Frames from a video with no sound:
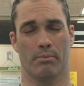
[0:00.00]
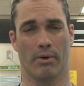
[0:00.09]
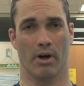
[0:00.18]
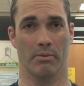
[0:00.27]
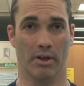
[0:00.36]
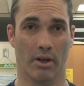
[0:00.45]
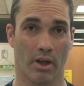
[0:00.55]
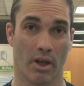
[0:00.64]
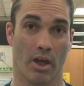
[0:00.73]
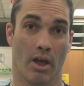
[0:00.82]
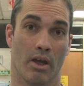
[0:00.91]
department
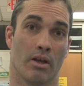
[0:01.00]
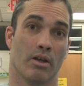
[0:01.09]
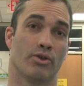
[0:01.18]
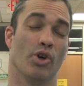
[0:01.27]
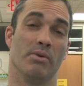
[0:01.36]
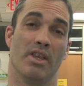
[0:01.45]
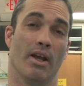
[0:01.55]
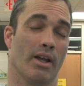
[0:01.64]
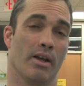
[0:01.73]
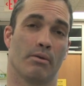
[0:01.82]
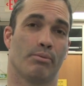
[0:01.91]
told me
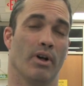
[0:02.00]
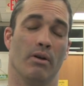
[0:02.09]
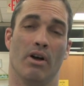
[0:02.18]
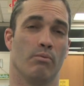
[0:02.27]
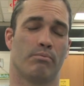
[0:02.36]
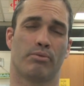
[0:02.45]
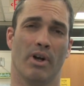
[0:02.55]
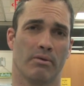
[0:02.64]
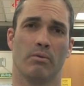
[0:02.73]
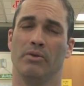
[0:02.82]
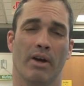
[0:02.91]
that I
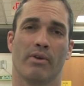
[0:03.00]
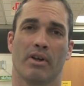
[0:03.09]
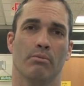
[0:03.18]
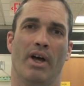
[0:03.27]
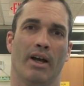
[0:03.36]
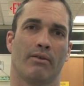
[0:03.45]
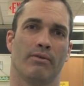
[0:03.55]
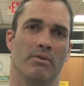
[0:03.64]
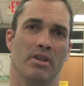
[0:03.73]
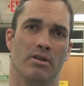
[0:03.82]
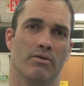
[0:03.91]
probably will never come back
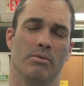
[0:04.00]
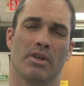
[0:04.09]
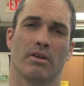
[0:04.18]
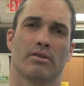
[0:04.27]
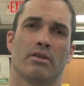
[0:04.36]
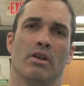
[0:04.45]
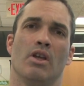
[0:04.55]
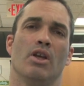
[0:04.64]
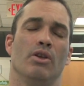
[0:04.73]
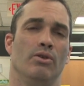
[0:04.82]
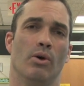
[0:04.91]
from the injury because
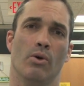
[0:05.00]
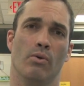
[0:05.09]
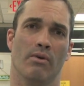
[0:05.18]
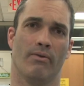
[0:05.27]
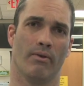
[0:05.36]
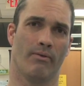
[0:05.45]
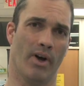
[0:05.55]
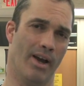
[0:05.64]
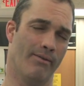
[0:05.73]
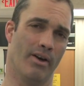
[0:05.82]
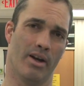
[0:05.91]
no
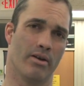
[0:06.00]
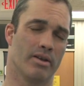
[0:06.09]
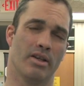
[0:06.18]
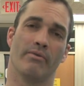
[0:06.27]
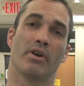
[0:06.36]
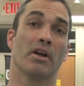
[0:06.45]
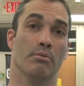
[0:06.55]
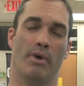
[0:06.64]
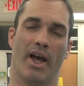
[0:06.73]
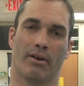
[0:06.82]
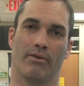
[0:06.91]
firefighter has ever come
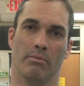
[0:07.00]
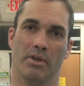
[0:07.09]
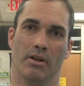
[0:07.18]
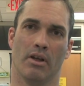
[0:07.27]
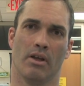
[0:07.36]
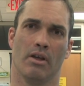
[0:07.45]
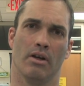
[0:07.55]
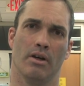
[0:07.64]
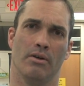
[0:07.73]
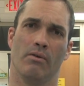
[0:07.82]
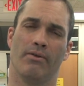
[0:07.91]
back from it.
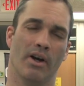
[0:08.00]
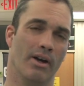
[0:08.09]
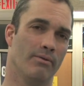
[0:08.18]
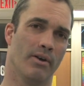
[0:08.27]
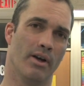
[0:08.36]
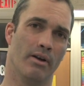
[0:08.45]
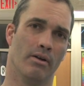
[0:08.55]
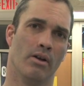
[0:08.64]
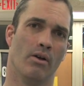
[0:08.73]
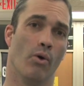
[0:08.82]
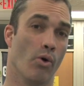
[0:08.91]
No firefighter
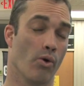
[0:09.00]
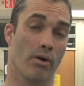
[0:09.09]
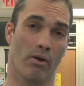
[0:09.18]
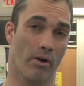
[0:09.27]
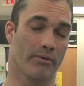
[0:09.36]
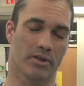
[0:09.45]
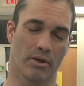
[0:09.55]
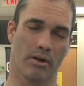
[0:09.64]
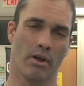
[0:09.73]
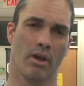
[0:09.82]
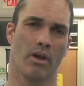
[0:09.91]
or officer